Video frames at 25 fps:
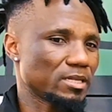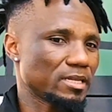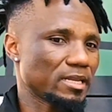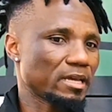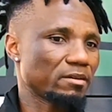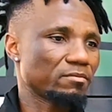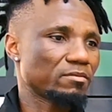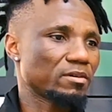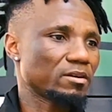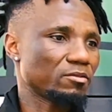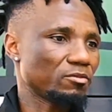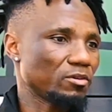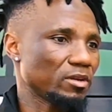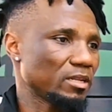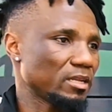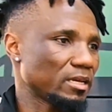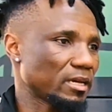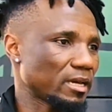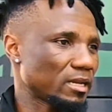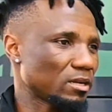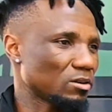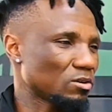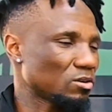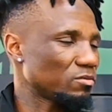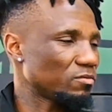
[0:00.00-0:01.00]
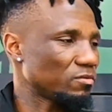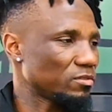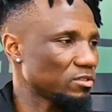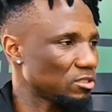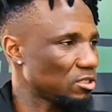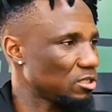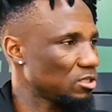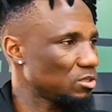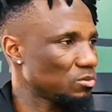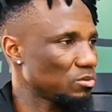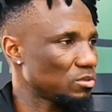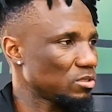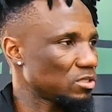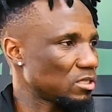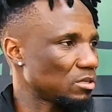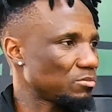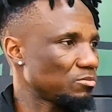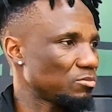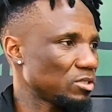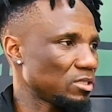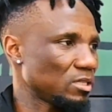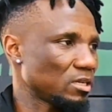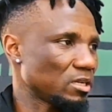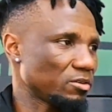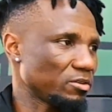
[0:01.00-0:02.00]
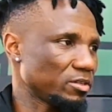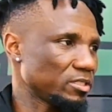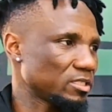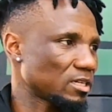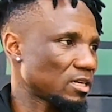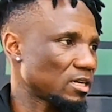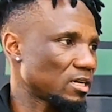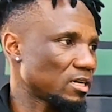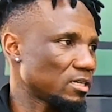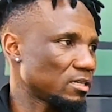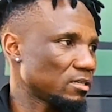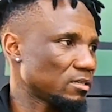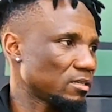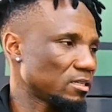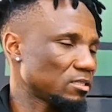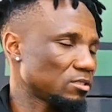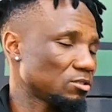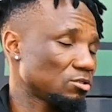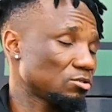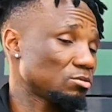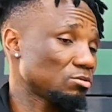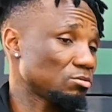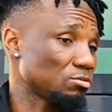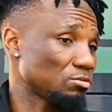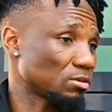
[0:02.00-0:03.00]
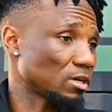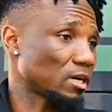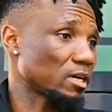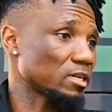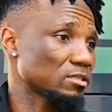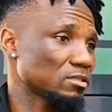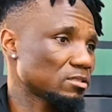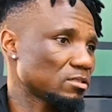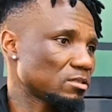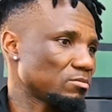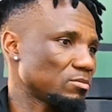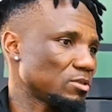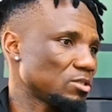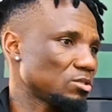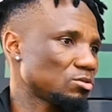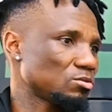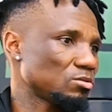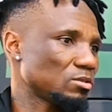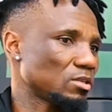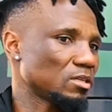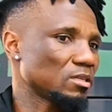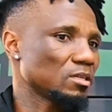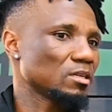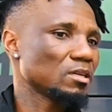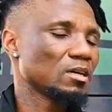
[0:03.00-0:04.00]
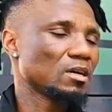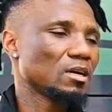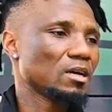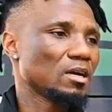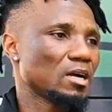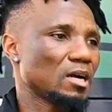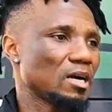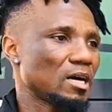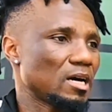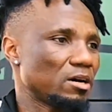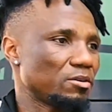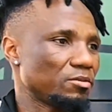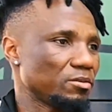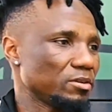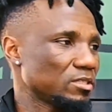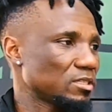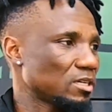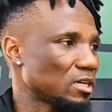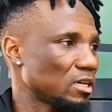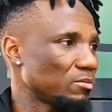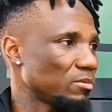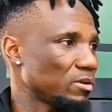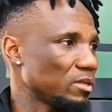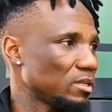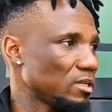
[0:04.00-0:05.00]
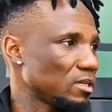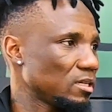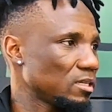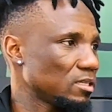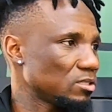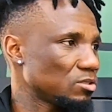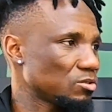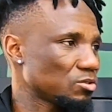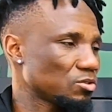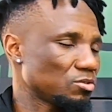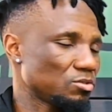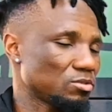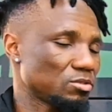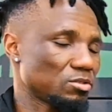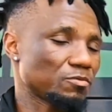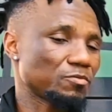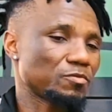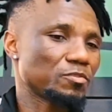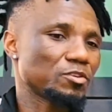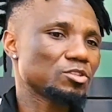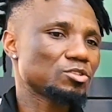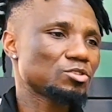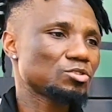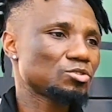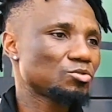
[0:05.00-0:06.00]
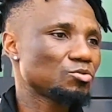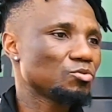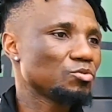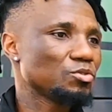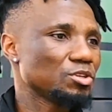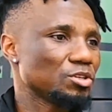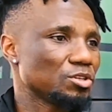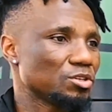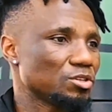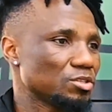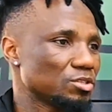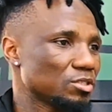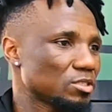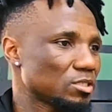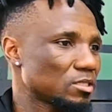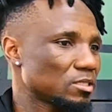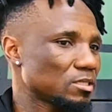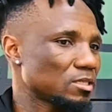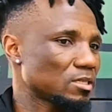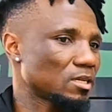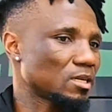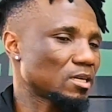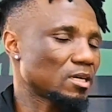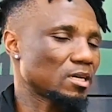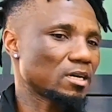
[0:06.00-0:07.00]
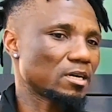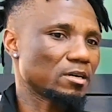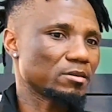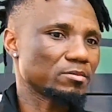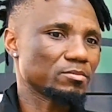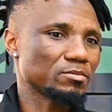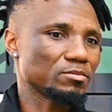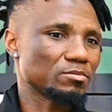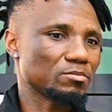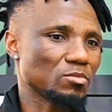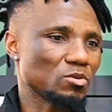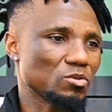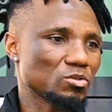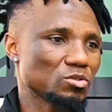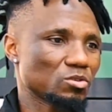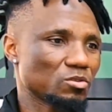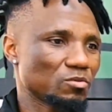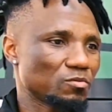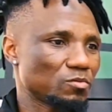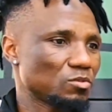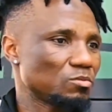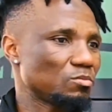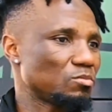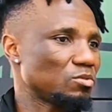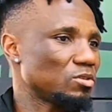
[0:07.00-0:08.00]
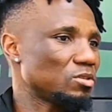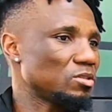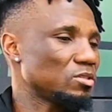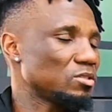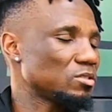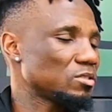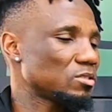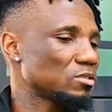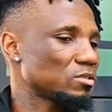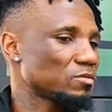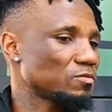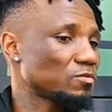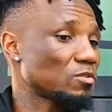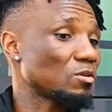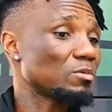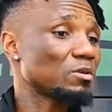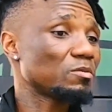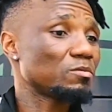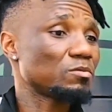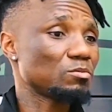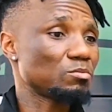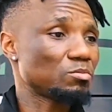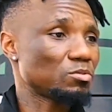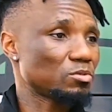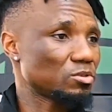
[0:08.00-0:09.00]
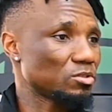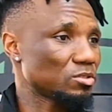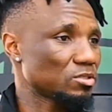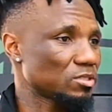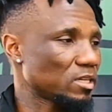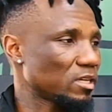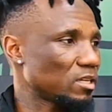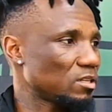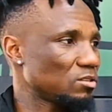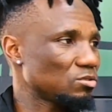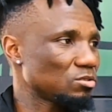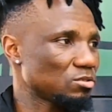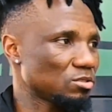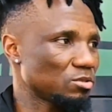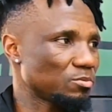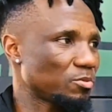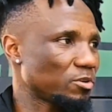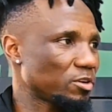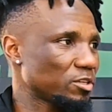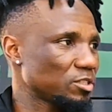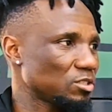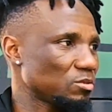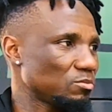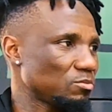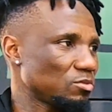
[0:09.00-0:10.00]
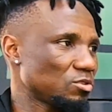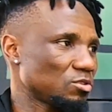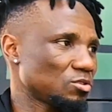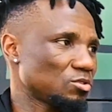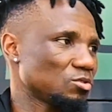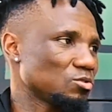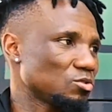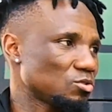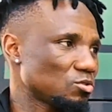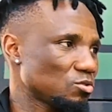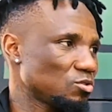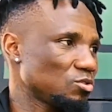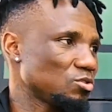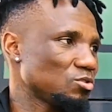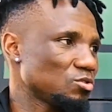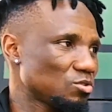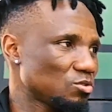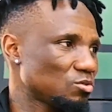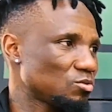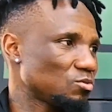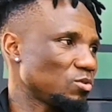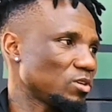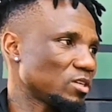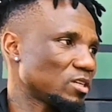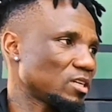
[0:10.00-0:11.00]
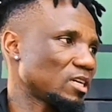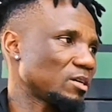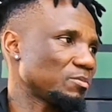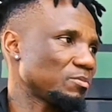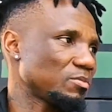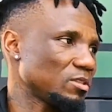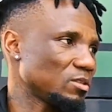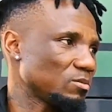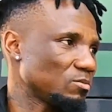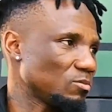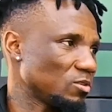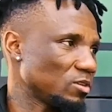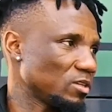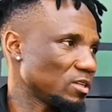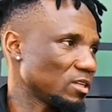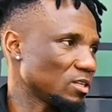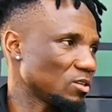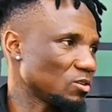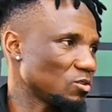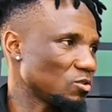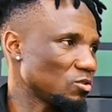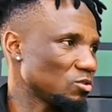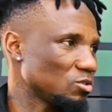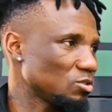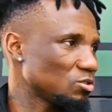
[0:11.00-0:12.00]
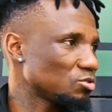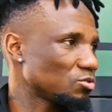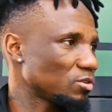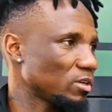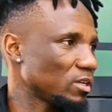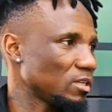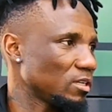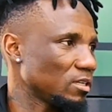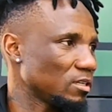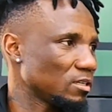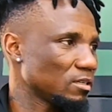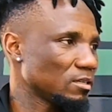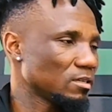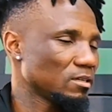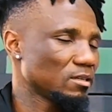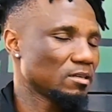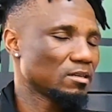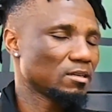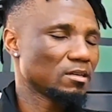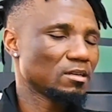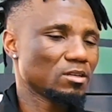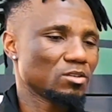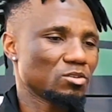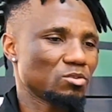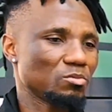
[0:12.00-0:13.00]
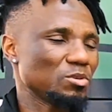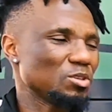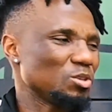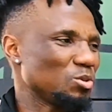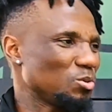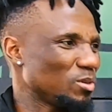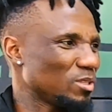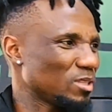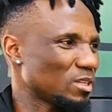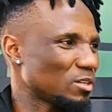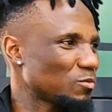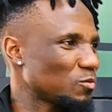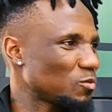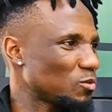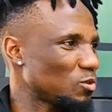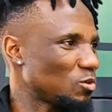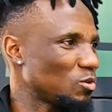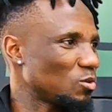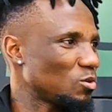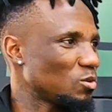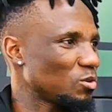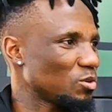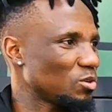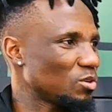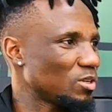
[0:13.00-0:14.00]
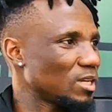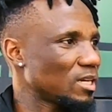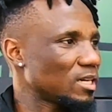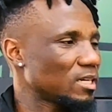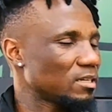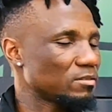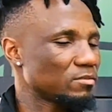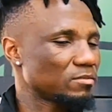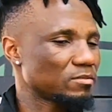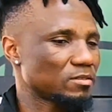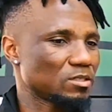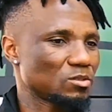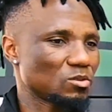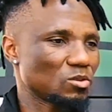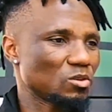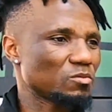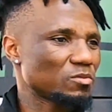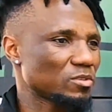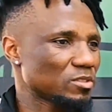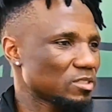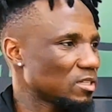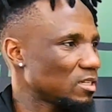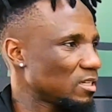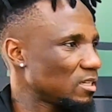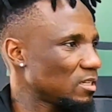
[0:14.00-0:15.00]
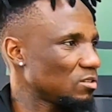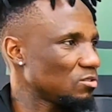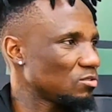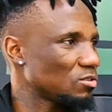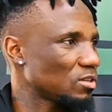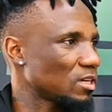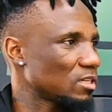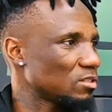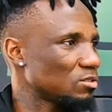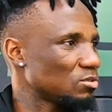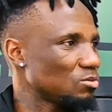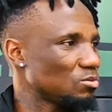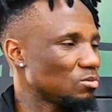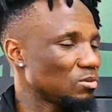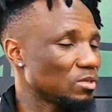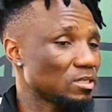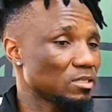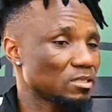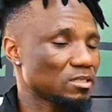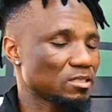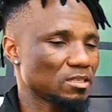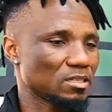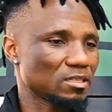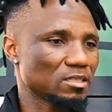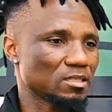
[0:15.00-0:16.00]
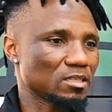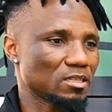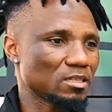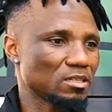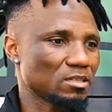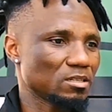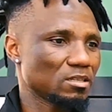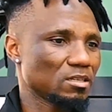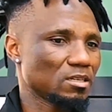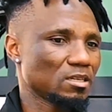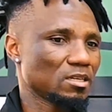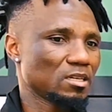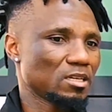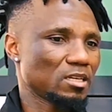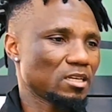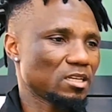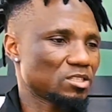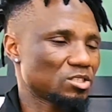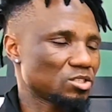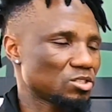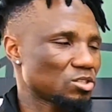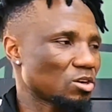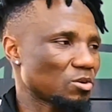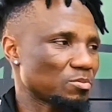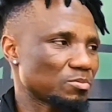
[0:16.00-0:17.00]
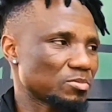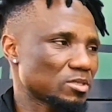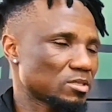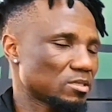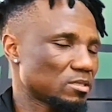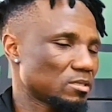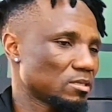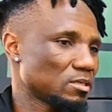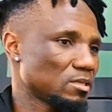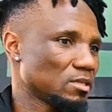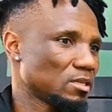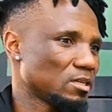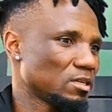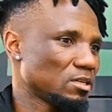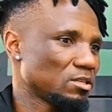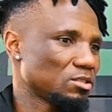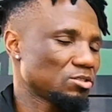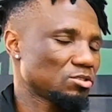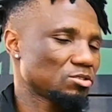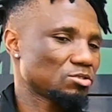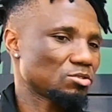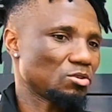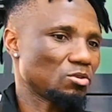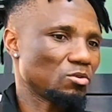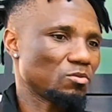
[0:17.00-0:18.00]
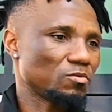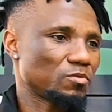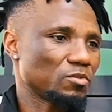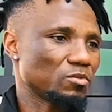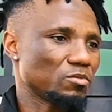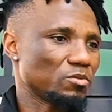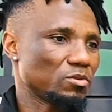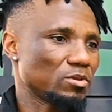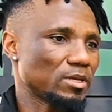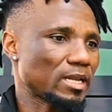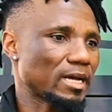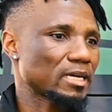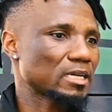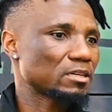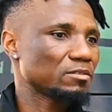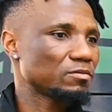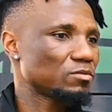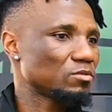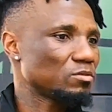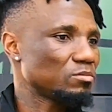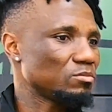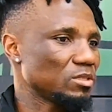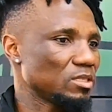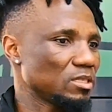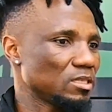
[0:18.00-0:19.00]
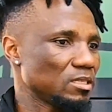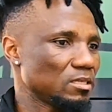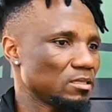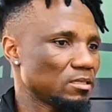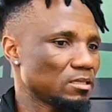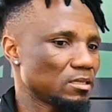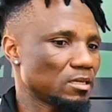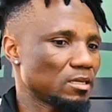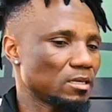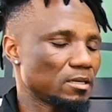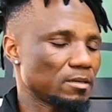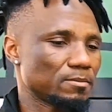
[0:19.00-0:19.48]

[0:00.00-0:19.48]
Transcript: never really had a conversation with somebody that retired as to ask them as to how retirement is. Because the first 2 years, most of the former footballers get into depression because you're so used to waking up in the morning and going to training. You've been doing that for all your life, and all of a sudden you can't do anything, then it stops. So lucky for me,